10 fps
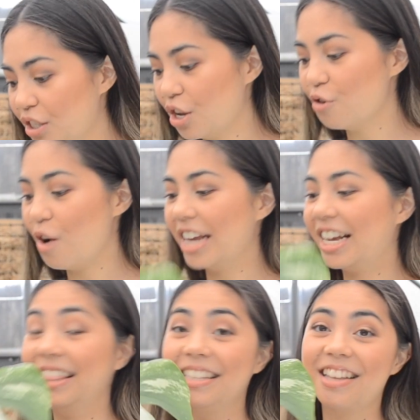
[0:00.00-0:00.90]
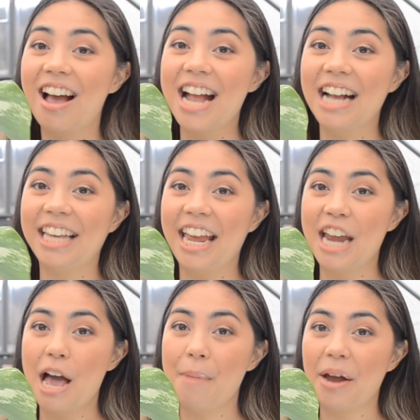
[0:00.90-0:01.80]
So I cut this guy again
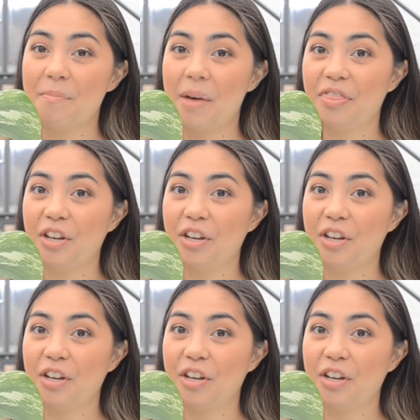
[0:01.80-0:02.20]
about a month